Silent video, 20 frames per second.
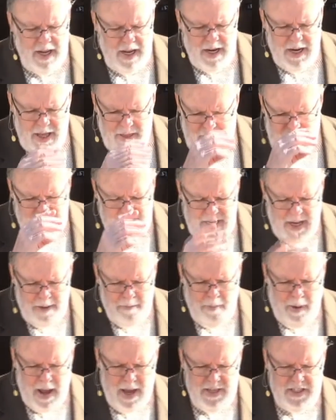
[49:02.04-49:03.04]
in that same
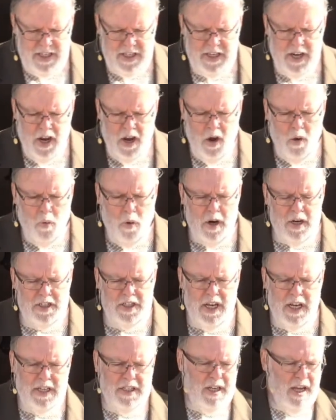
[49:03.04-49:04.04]
passage where it
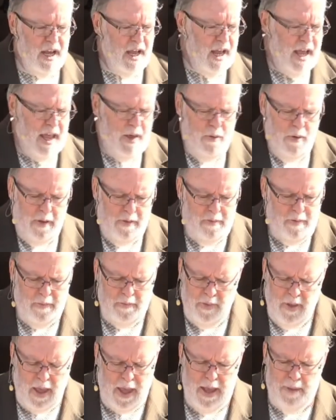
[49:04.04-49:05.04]
says he
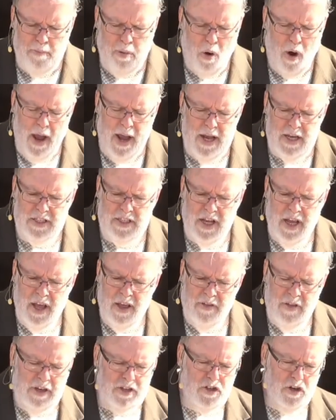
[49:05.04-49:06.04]
he prays
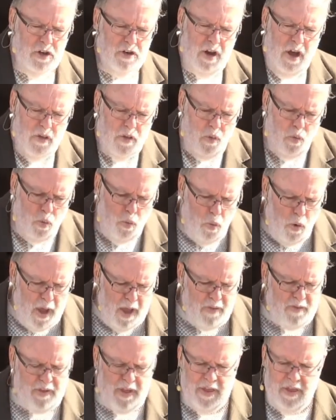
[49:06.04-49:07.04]
that you'll know the
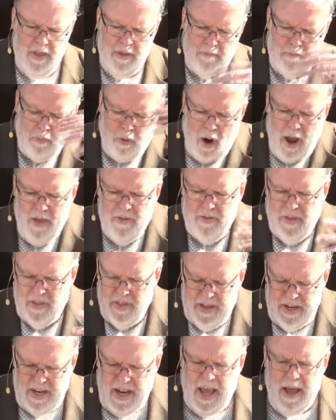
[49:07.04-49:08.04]
width and the breadth and the
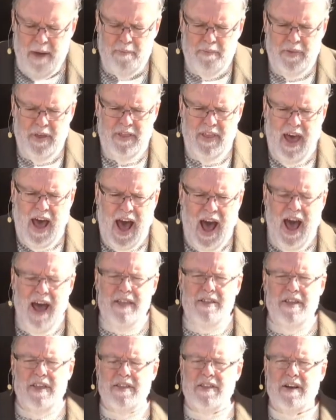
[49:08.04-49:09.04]
depth and the
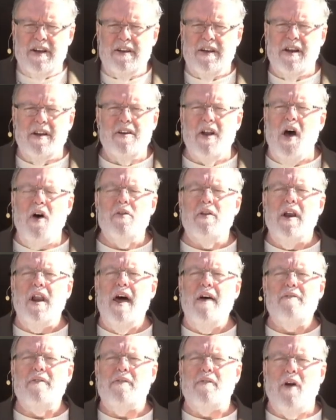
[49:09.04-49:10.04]
height and the, to know the
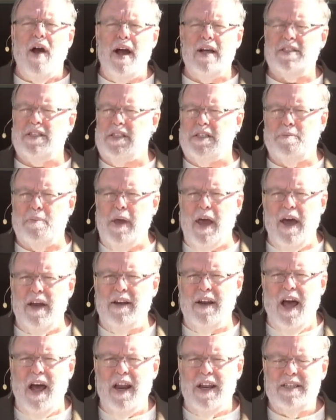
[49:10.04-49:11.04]
love of Christ that's beyond
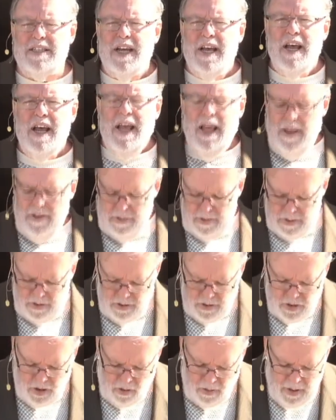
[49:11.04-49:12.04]
knowledge
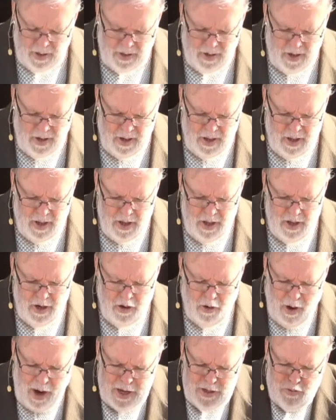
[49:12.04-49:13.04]
so that
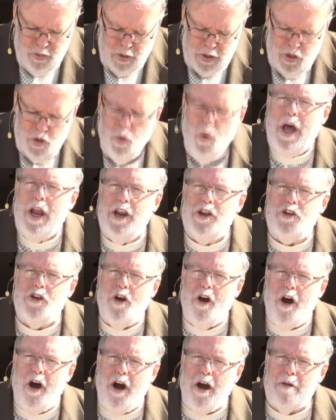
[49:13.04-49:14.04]
Christ would dwell in your
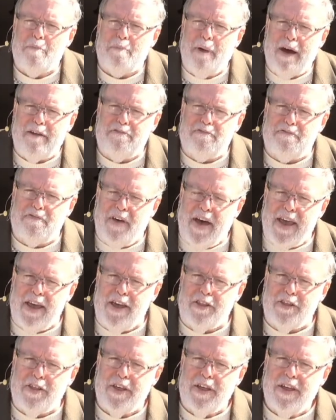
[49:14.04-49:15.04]
heart by
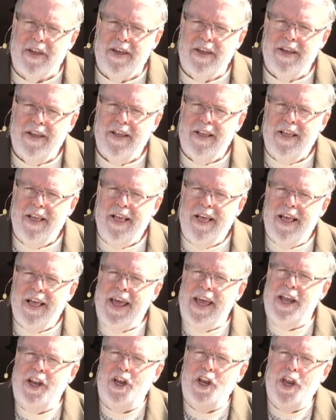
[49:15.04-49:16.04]
faith.
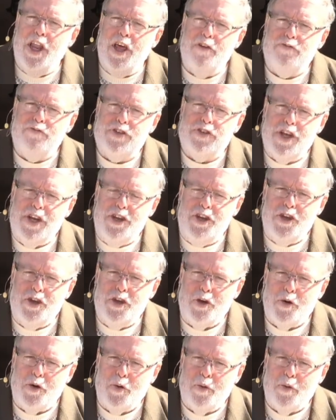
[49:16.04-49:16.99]
He lives in you.